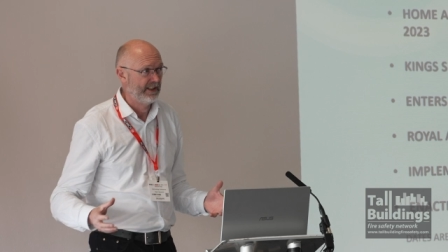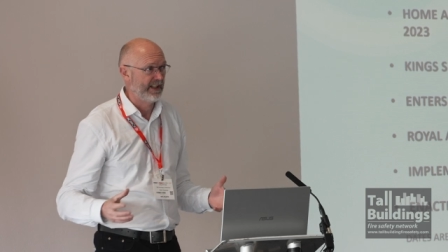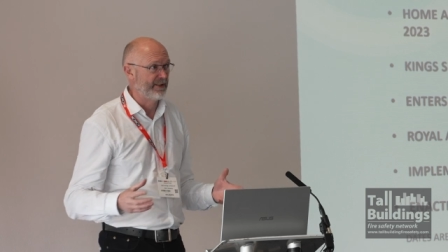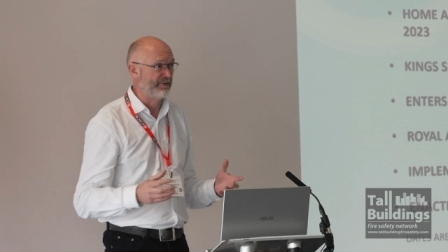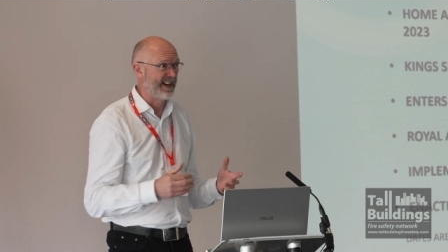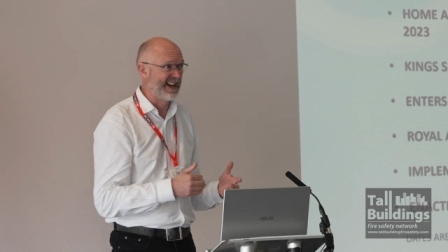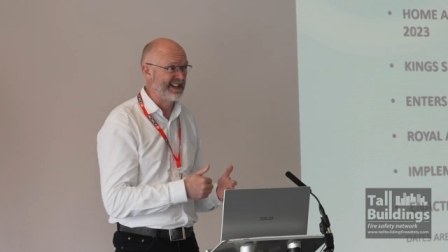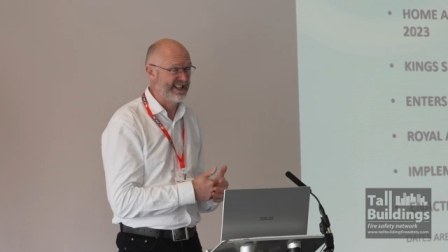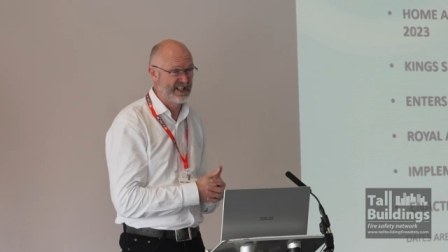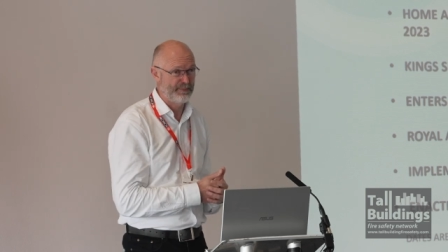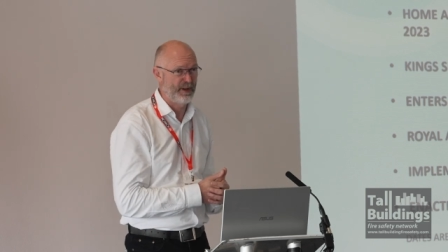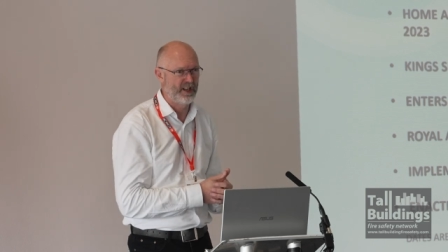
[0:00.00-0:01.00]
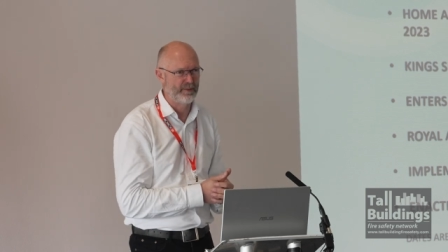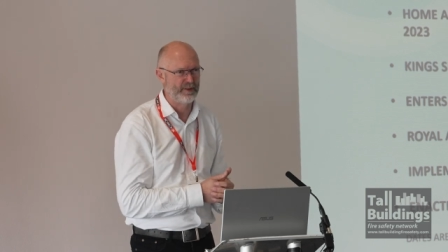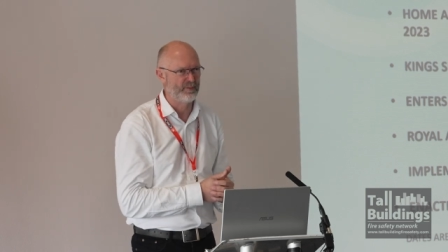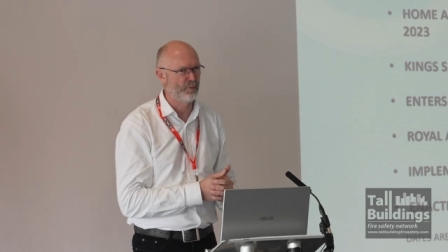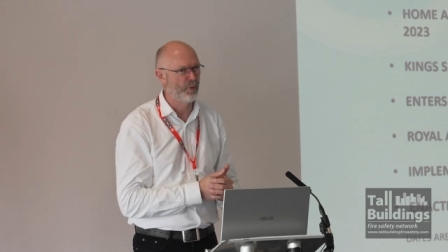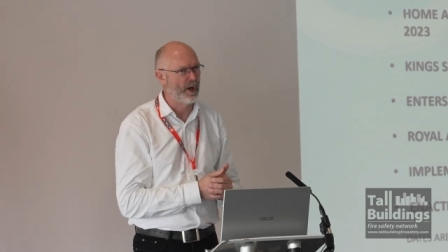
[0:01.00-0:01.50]
And the reality is,
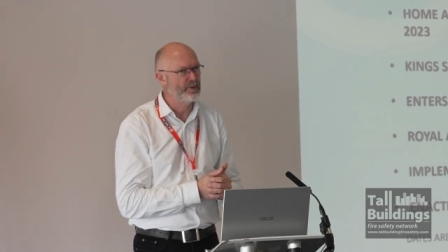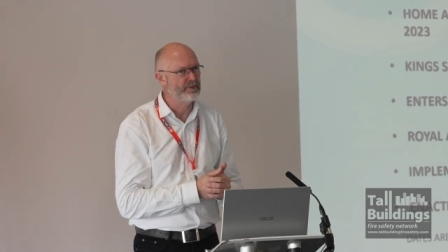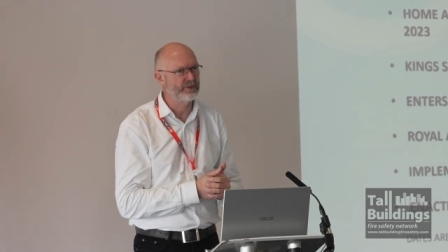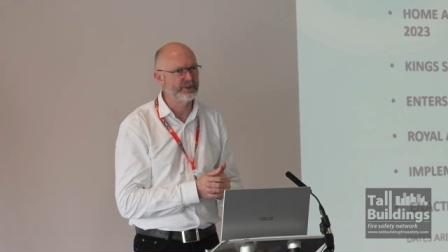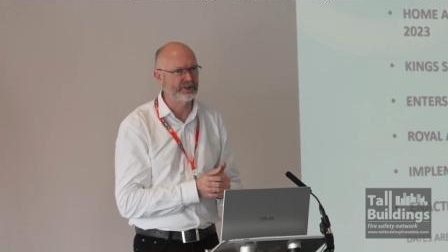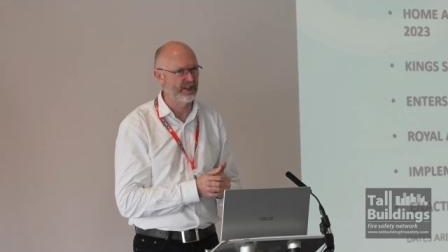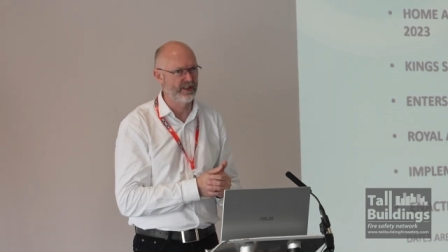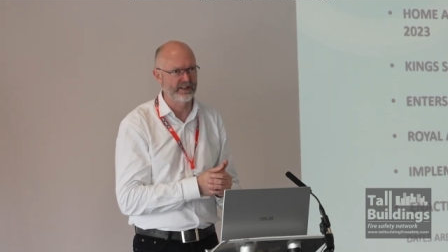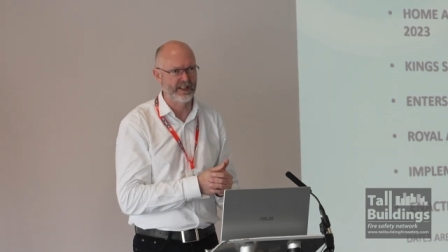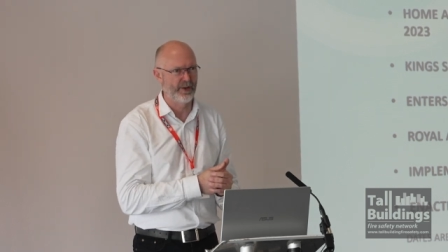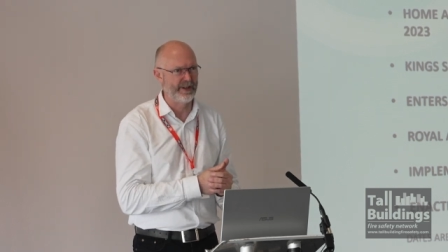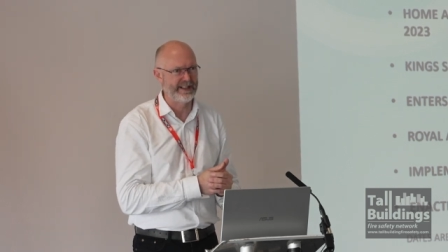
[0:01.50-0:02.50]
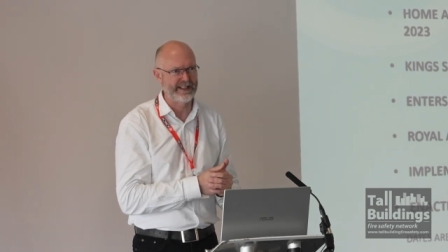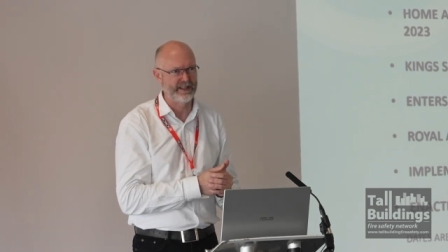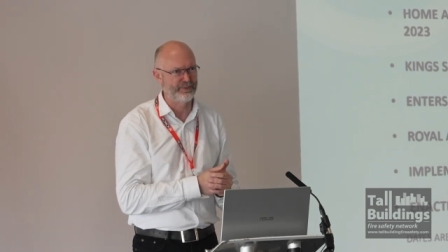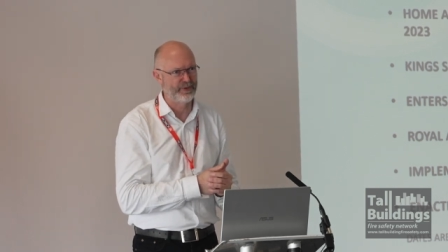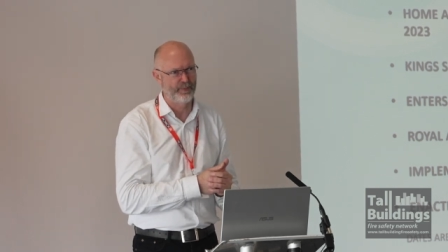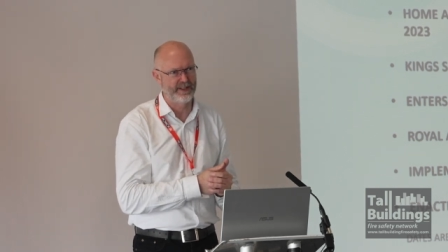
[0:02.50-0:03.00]
Parliament won't start going again
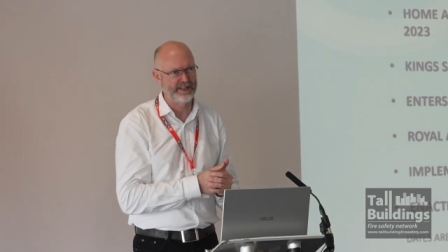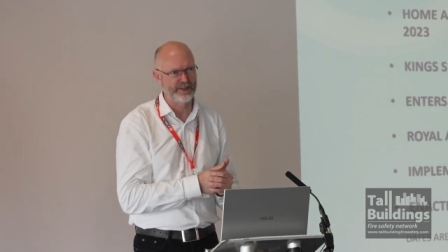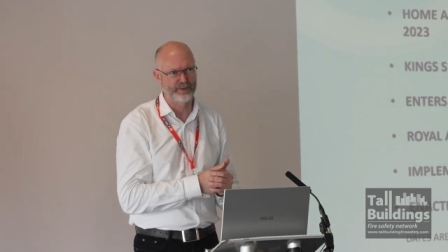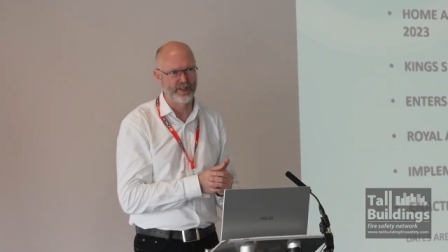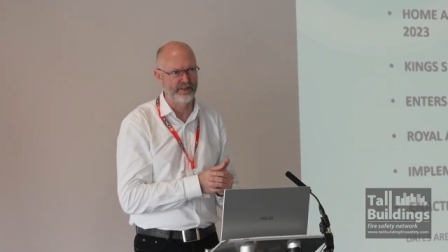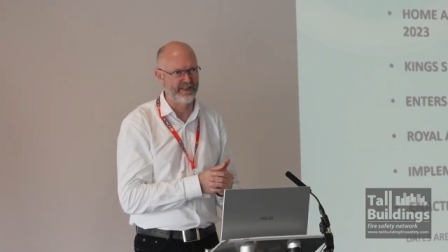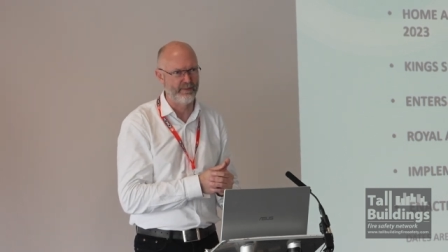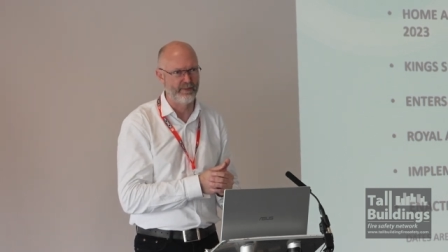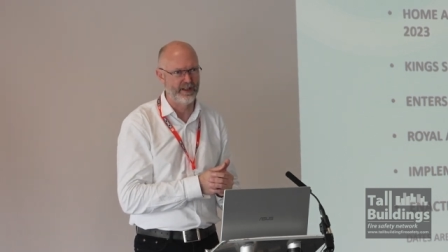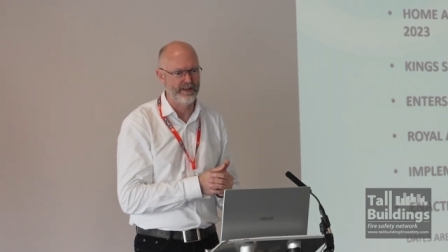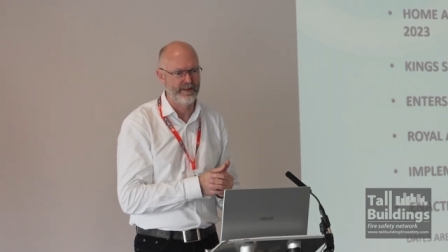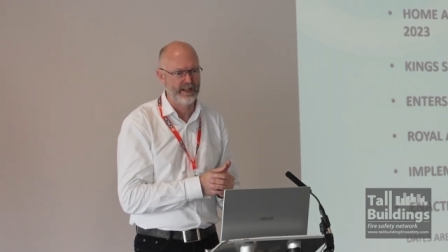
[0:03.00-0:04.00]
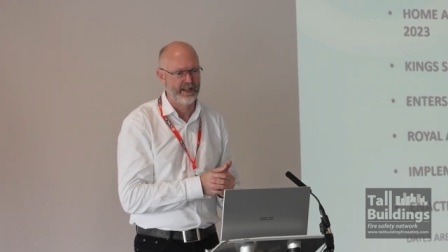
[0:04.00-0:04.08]
properly till November.